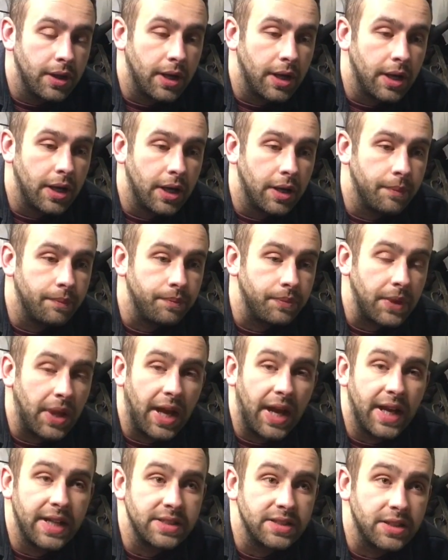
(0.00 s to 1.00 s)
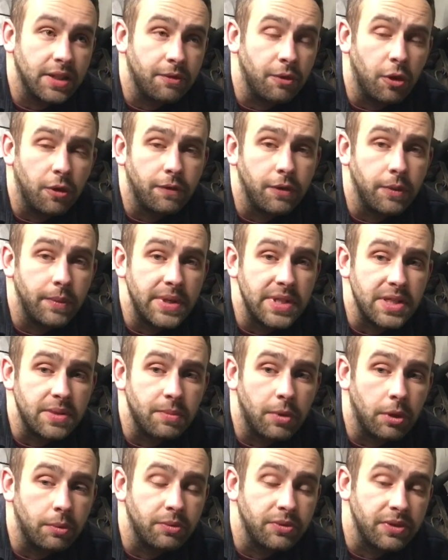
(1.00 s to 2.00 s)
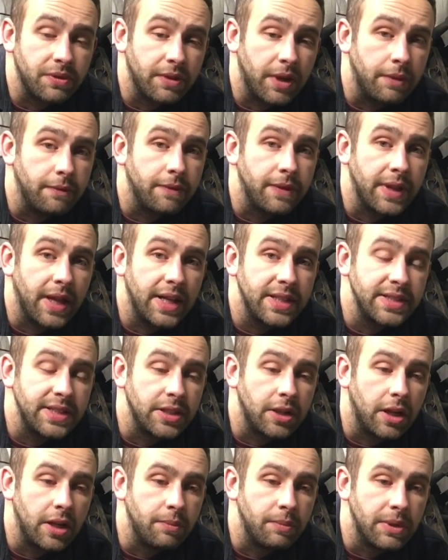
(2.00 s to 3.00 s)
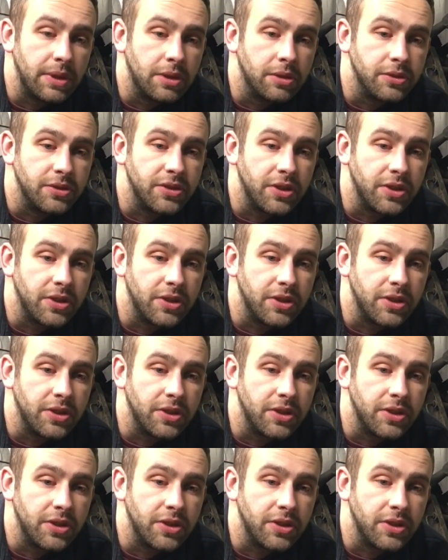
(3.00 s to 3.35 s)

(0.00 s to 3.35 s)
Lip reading: And I've got a few bits and bobs that have come for the 89 build,